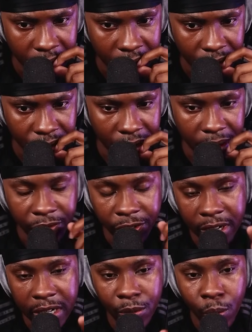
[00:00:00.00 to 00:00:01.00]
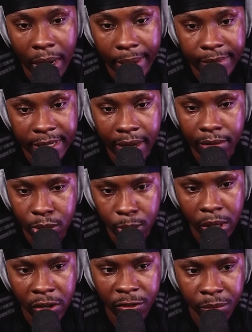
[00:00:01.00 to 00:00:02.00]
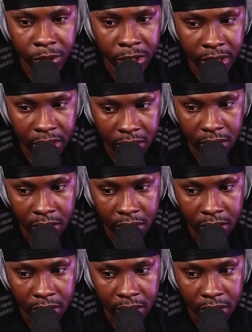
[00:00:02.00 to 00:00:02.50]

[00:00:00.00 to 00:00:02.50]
So they really wiped out 12, boy.